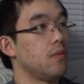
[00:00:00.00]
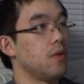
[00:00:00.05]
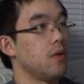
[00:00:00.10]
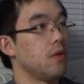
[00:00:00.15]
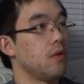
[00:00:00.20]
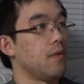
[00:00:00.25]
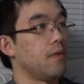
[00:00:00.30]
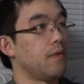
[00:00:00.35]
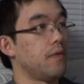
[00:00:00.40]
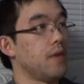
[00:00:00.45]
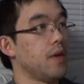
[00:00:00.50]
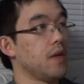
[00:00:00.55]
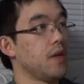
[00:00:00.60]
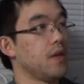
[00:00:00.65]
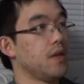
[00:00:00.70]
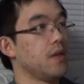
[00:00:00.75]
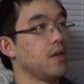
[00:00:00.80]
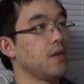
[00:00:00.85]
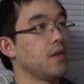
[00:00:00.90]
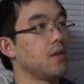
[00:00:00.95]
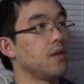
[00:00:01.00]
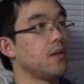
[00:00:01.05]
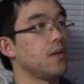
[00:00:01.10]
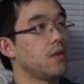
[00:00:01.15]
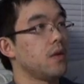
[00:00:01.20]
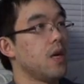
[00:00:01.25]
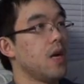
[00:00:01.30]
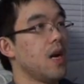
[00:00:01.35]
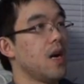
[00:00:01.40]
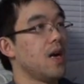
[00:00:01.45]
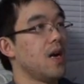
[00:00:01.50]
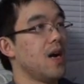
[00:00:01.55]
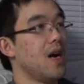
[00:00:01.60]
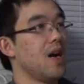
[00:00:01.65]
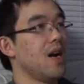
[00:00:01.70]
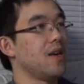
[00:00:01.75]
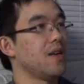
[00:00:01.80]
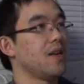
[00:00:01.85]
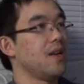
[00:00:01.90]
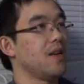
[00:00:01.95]
The fuck? Ah,
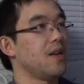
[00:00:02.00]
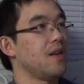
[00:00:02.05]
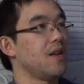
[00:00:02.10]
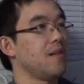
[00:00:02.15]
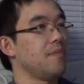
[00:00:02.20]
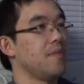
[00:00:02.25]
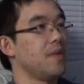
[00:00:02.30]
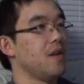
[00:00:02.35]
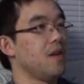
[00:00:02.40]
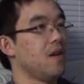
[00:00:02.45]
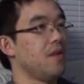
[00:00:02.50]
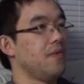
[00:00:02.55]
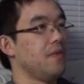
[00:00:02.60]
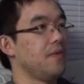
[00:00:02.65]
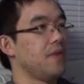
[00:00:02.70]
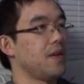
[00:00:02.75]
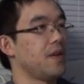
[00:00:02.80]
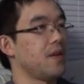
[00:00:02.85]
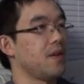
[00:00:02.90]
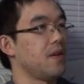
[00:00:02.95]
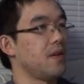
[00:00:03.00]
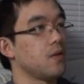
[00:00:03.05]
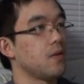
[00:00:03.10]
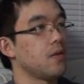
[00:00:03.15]
ah, get, get me off of it.